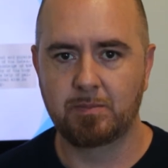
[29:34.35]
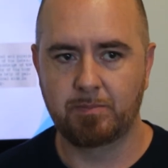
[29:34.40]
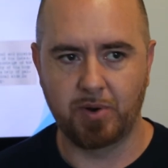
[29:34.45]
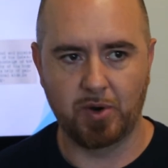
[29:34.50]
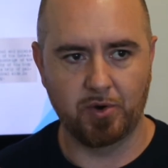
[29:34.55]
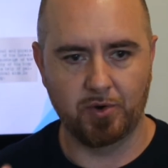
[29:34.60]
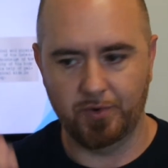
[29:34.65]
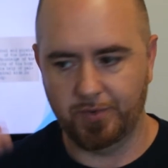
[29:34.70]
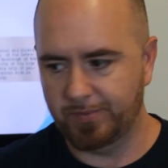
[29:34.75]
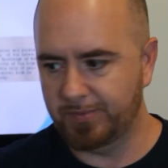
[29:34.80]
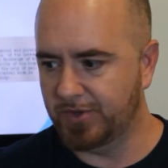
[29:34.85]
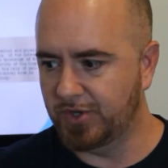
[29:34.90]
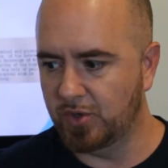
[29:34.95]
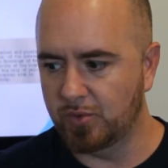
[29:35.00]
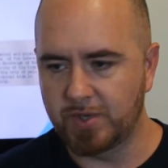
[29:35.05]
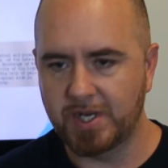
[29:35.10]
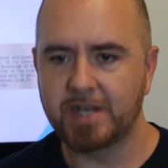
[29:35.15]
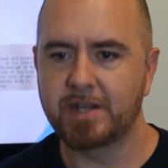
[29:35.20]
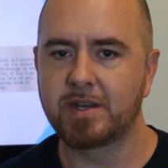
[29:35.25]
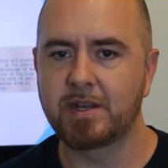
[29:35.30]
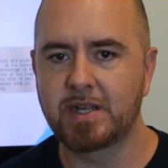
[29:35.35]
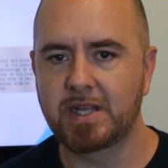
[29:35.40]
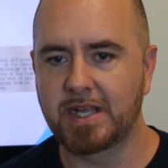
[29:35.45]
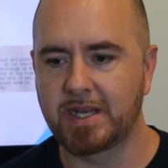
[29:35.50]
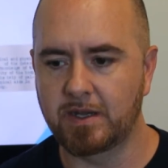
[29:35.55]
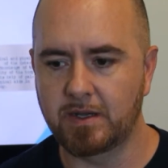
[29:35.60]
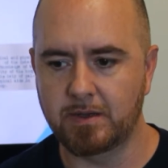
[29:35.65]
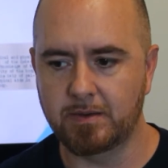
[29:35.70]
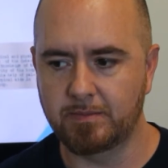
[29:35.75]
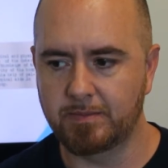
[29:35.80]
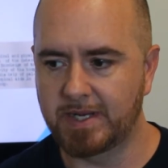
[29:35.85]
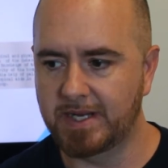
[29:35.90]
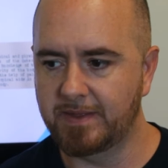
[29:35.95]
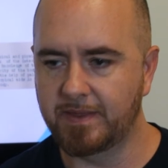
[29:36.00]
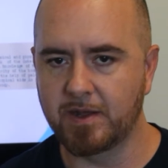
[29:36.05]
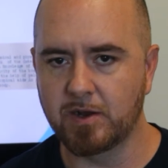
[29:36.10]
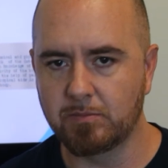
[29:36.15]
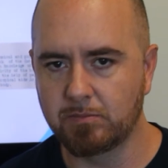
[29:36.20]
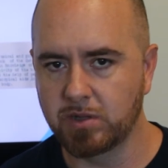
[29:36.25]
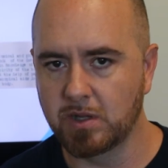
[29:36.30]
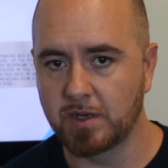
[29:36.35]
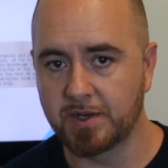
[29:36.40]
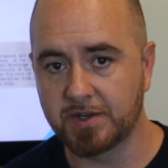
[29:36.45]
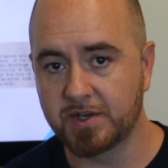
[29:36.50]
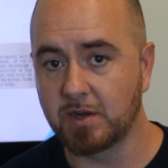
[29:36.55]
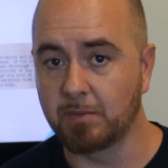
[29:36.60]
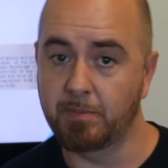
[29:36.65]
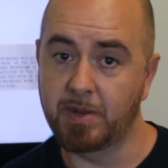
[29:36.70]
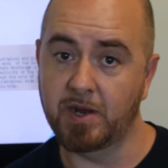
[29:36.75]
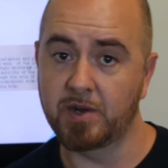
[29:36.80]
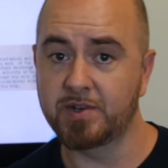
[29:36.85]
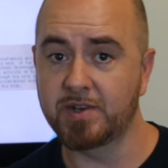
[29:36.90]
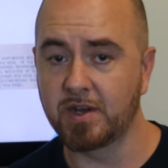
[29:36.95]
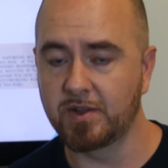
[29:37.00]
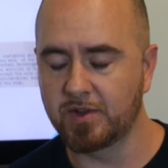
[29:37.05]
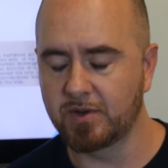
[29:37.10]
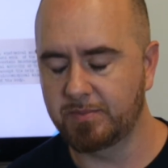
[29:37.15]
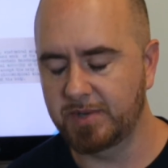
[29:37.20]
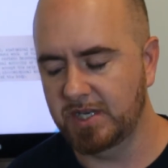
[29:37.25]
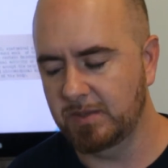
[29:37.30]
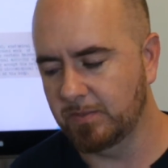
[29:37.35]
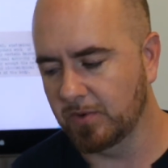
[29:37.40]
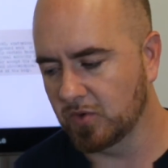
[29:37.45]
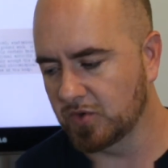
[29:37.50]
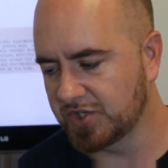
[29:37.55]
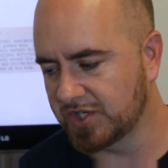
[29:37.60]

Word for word: per unit in, in their blood compared to other people.